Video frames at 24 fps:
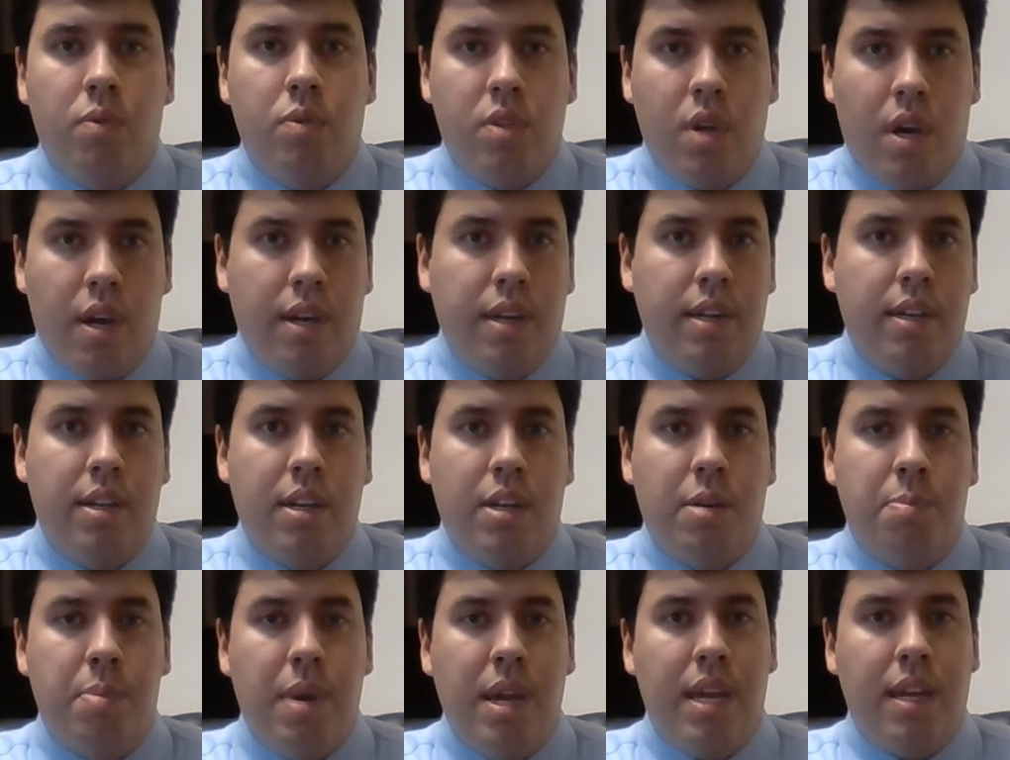talking to
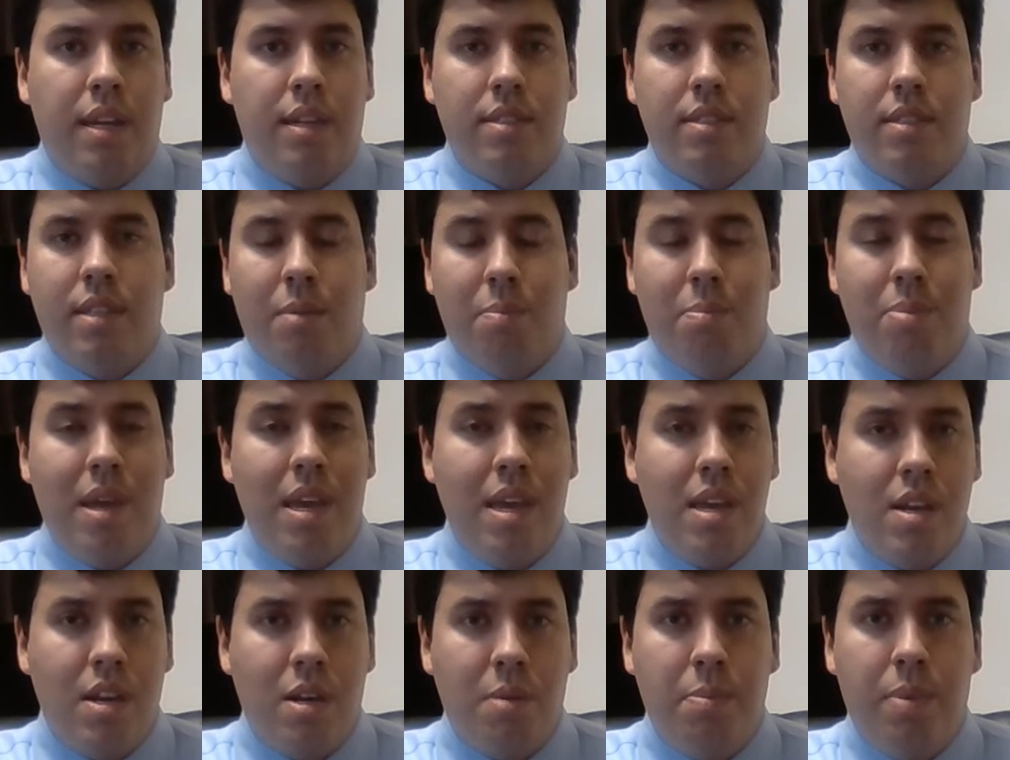your banks and
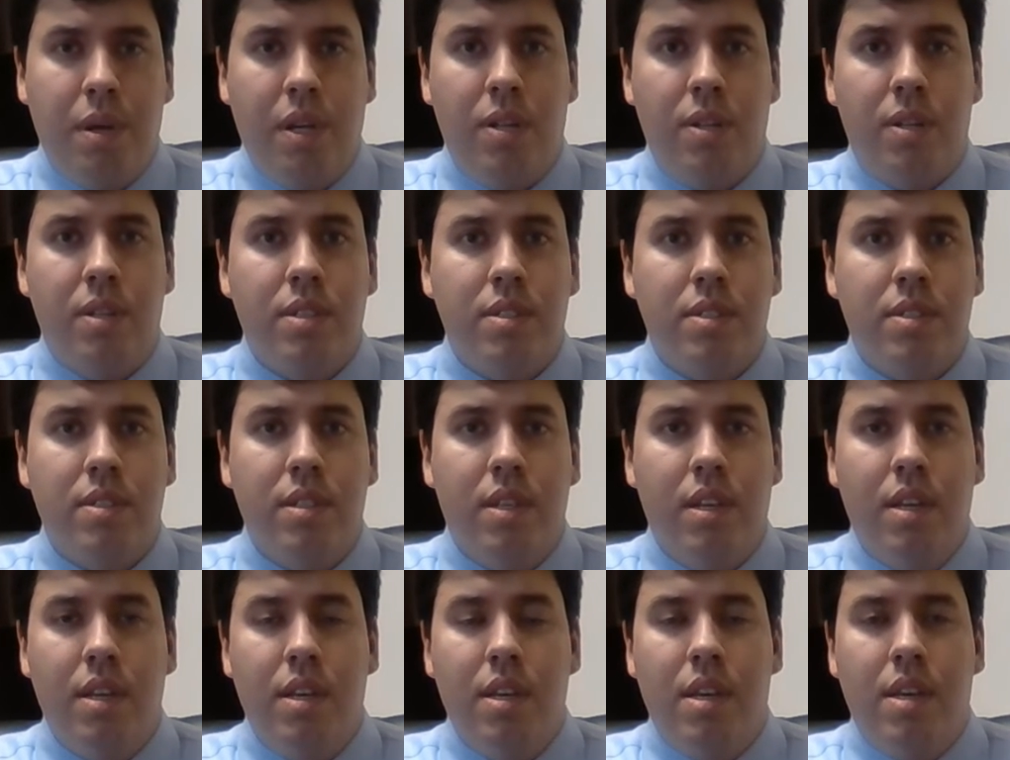paying your bills
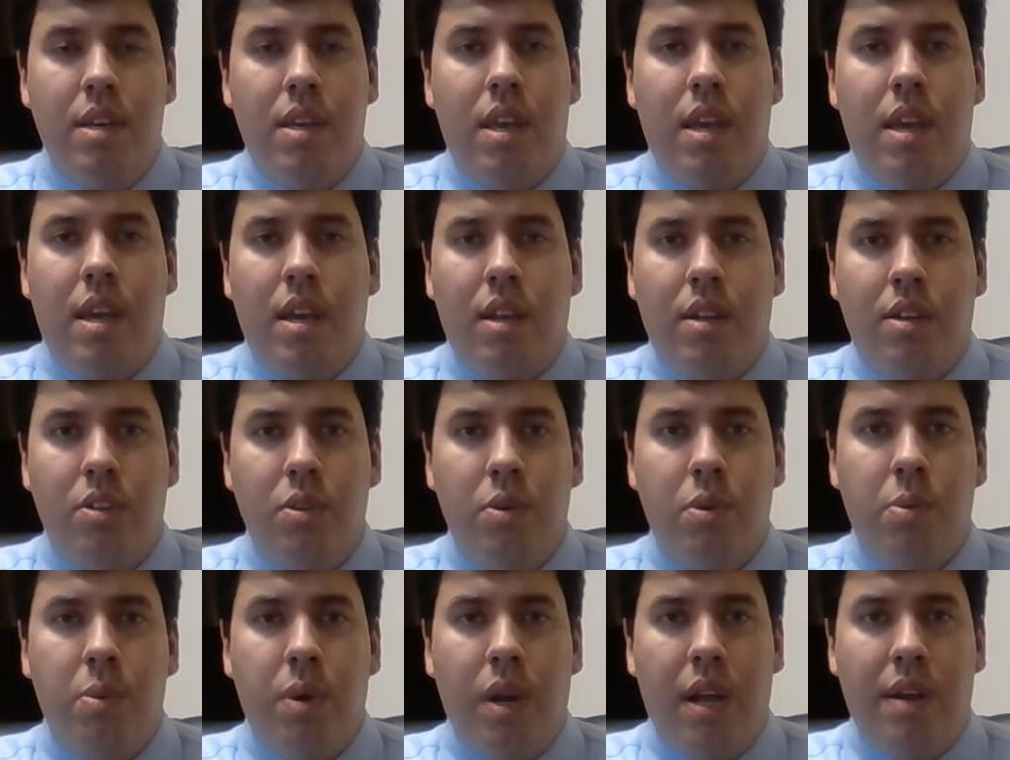and
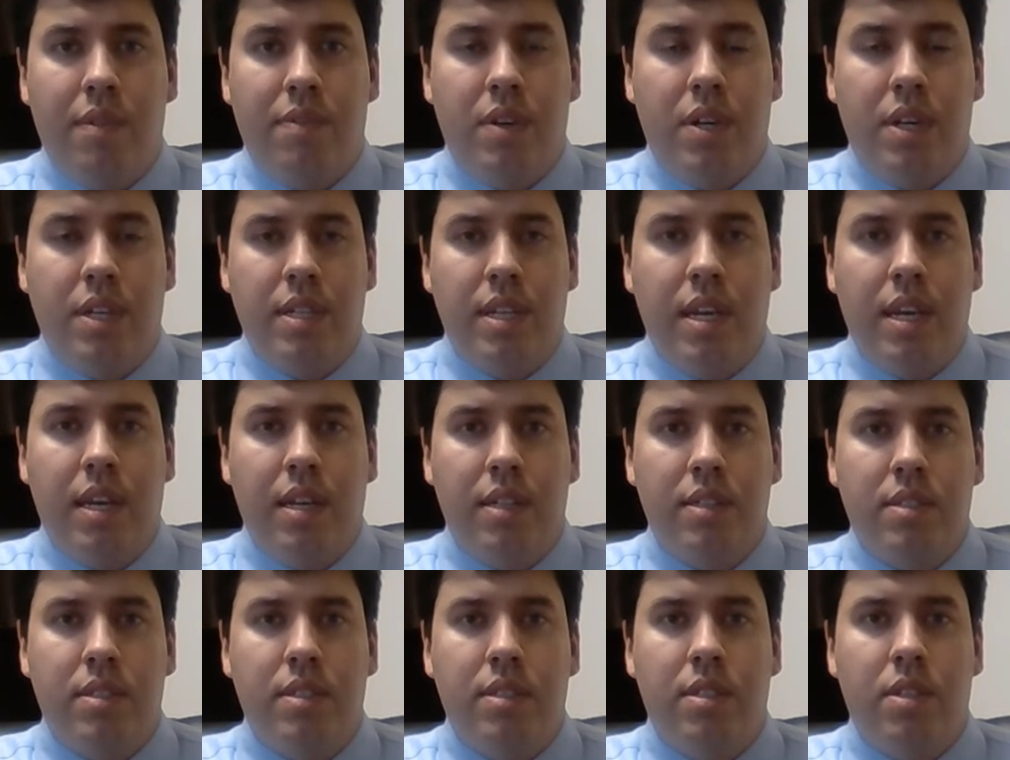doing whatever it
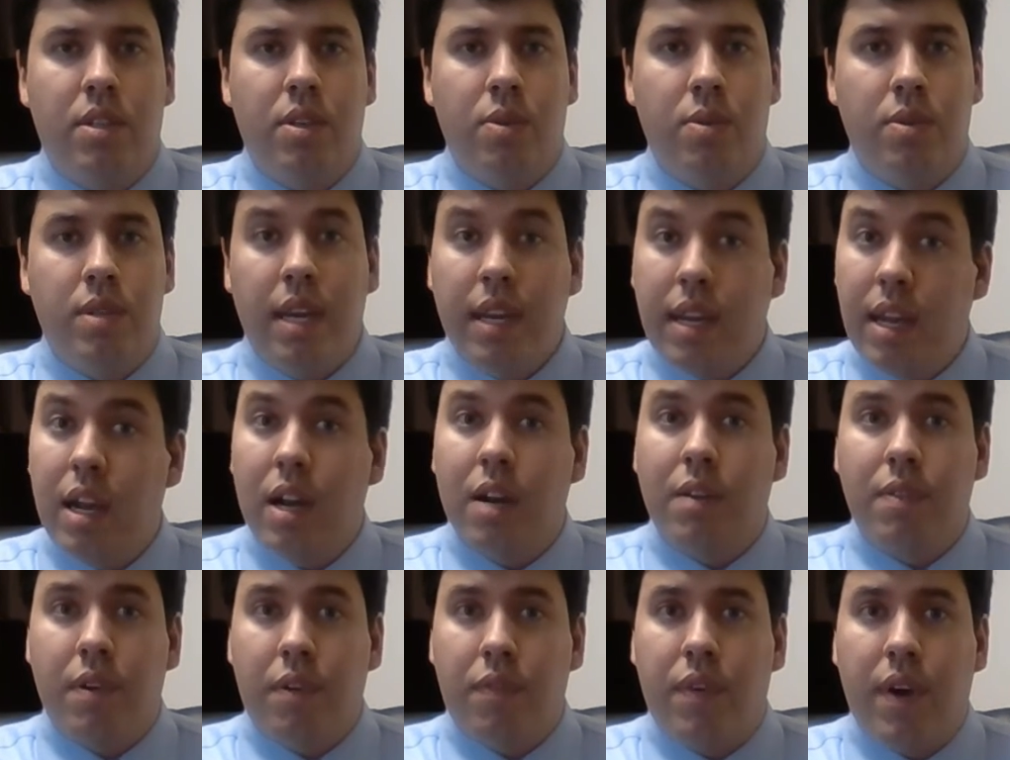takes to take
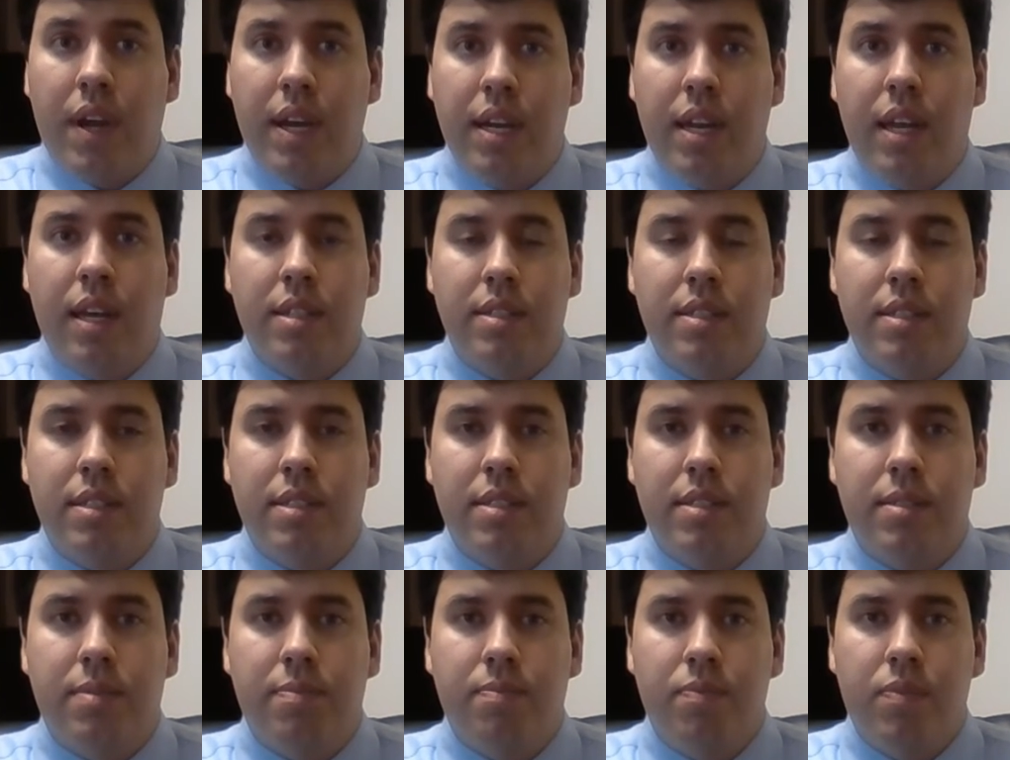care of your
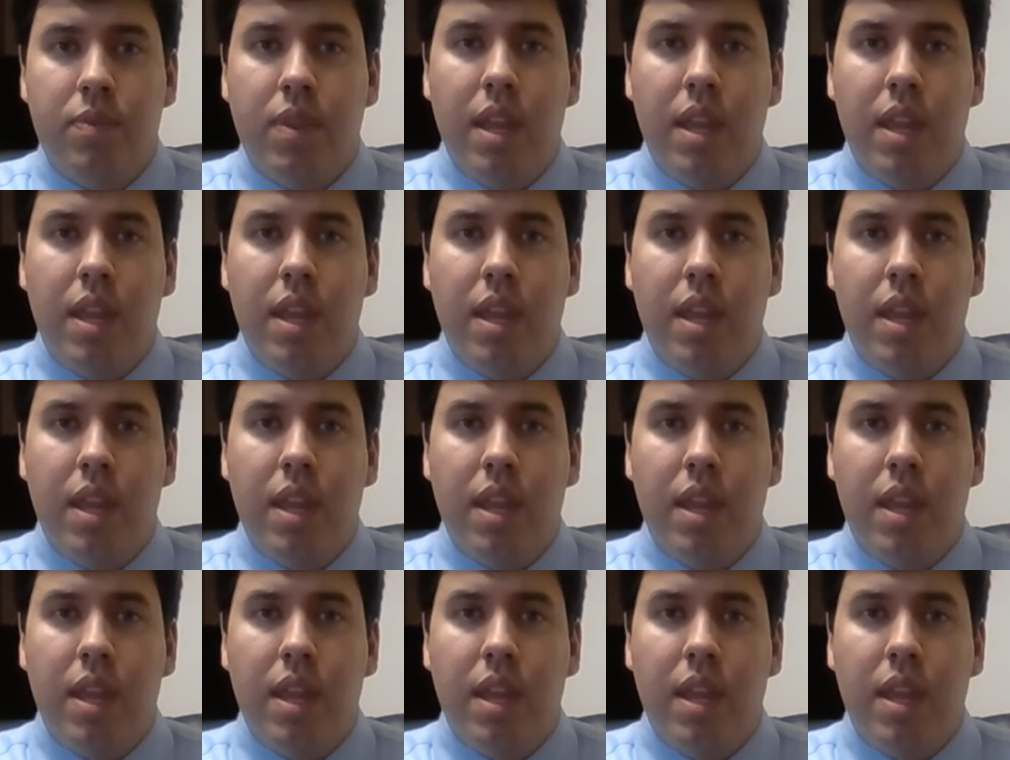finances.